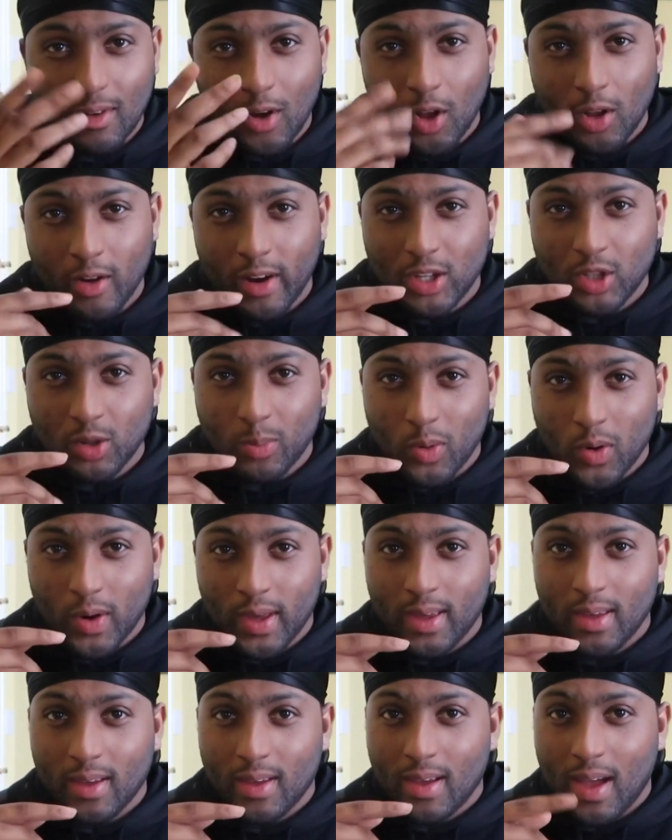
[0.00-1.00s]
Holler at your
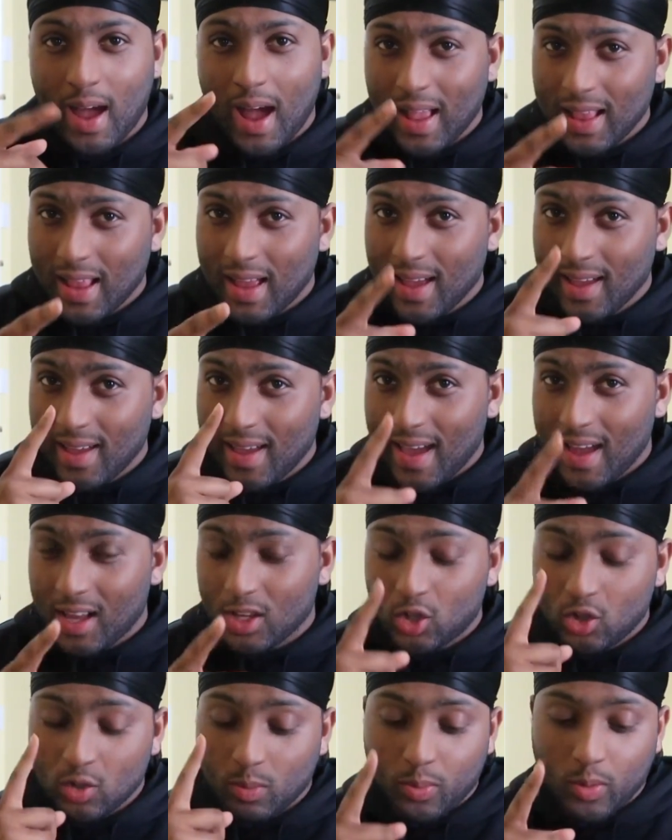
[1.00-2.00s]
boy. Holler
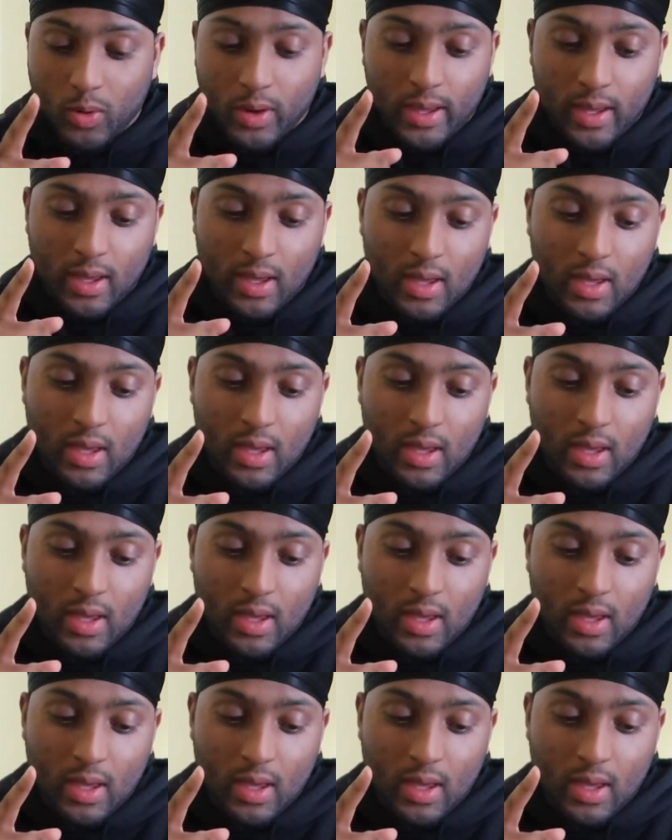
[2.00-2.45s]
at your boy.